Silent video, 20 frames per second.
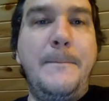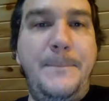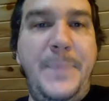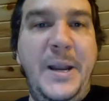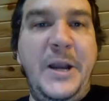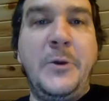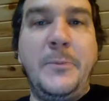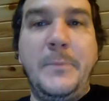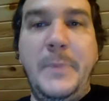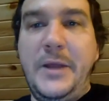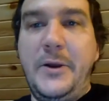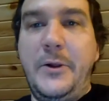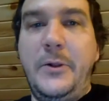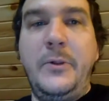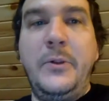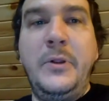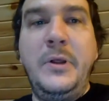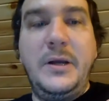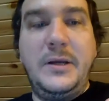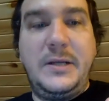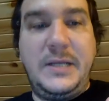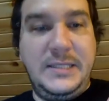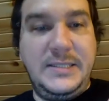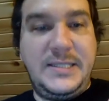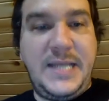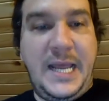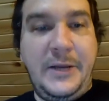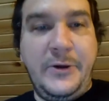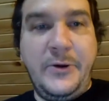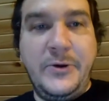bare metal
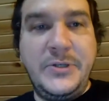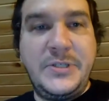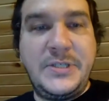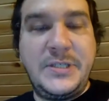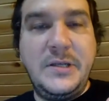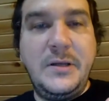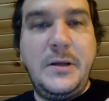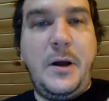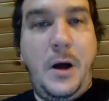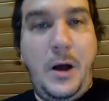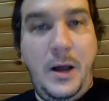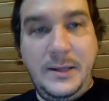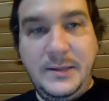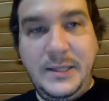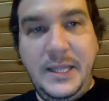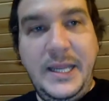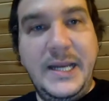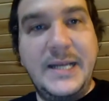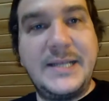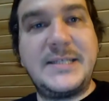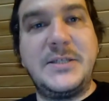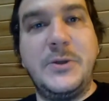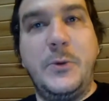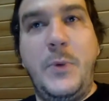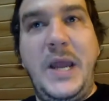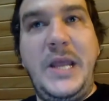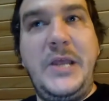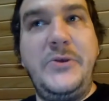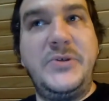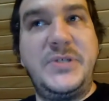containers on Linux the
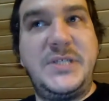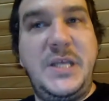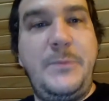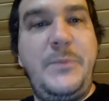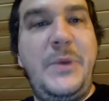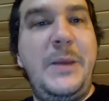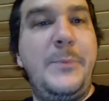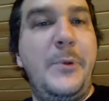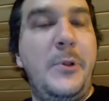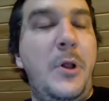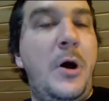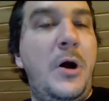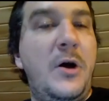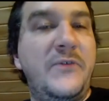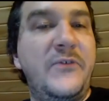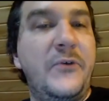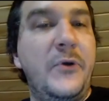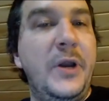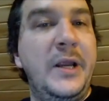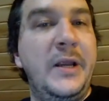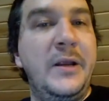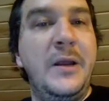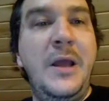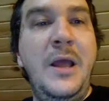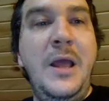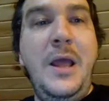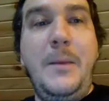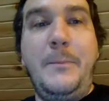way you see people offering